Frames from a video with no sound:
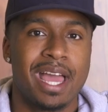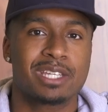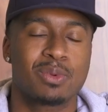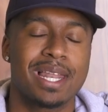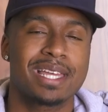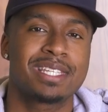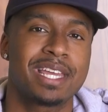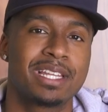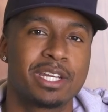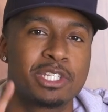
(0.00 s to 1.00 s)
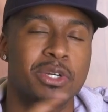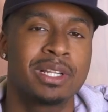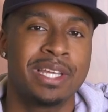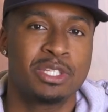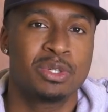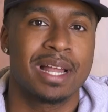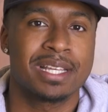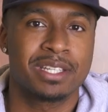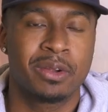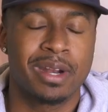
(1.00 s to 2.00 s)
as well as take a look at your cleats
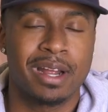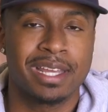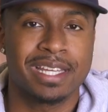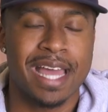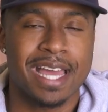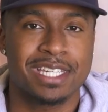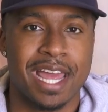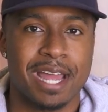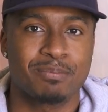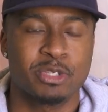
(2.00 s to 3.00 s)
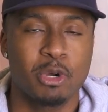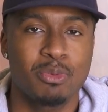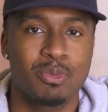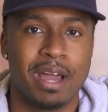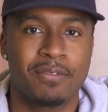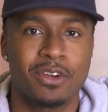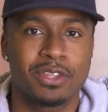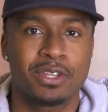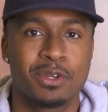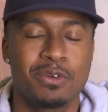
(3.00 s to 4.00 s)
utilizing the Gridiron Kicks hashtag. So without
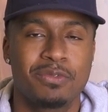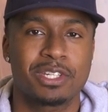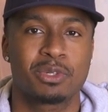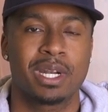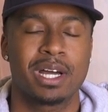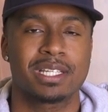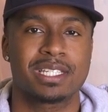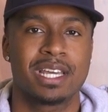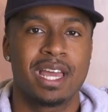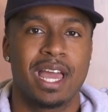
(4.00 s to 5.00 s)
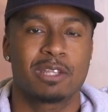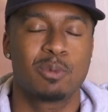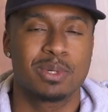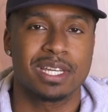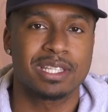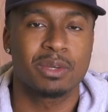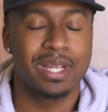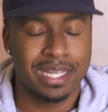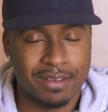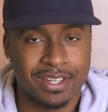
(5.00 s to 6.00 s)
further ado, venture with us as we present the
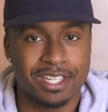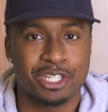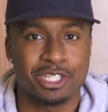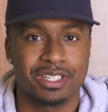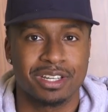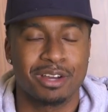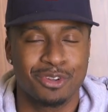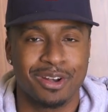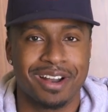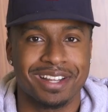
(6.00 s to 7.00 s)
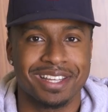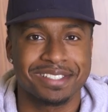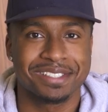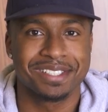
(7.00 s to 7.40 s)
week 11 edition of Gridiron Kicks.